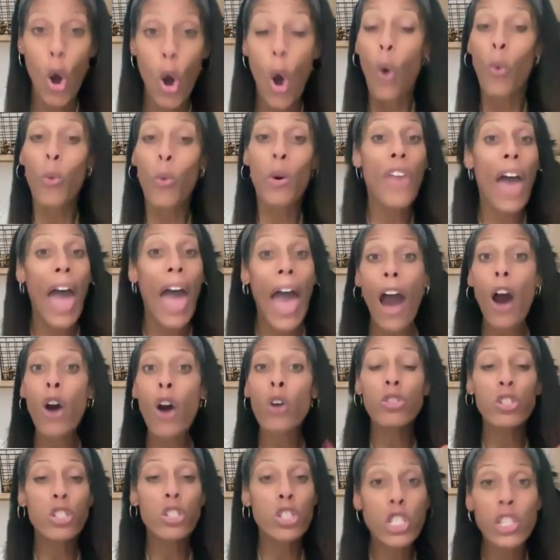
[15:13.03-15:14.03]
Without
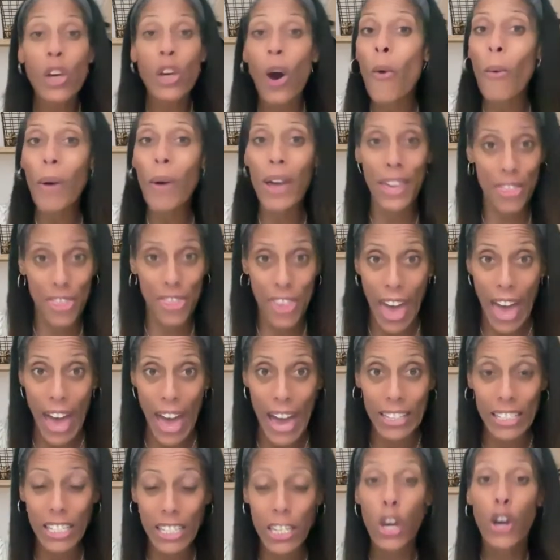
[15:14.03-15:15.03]
sowing
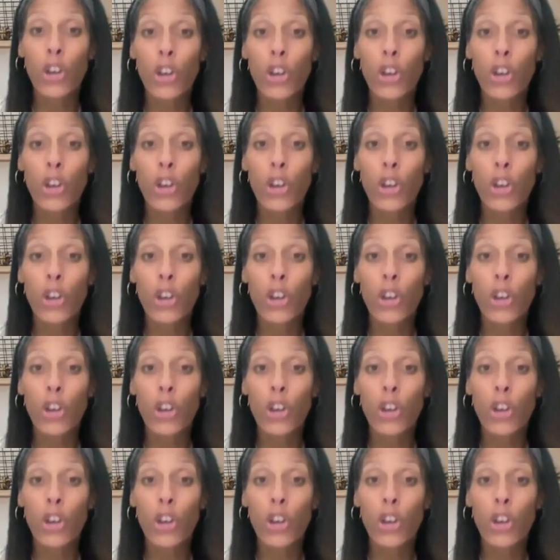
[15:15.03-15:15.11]
that,